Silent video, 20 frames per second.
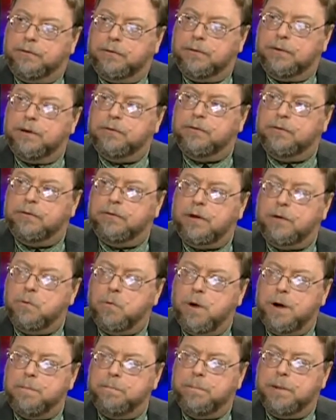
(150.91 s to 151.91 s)
So this is
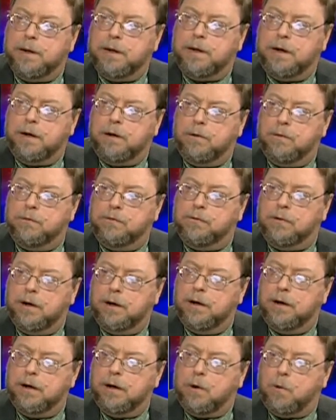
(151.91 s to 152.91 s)
one big, huge
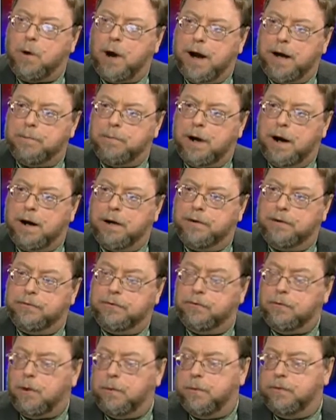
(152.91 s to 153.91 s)
quagmire.
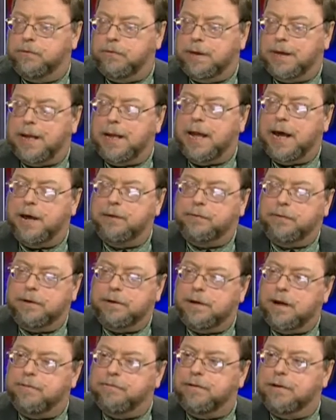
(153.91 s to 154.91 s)
This is almost the
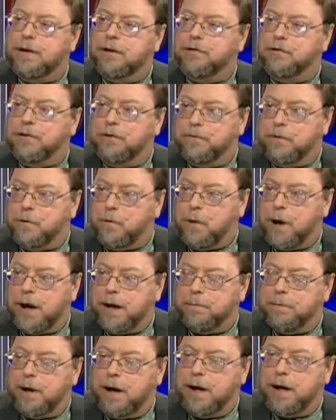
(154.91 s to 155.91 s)
classic definition of a
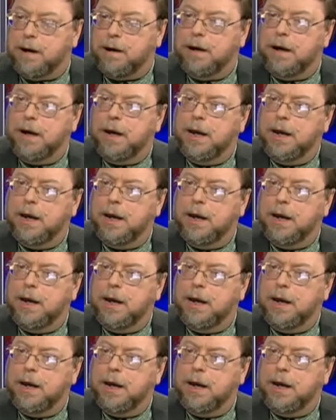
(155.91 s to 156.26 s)
quagmire,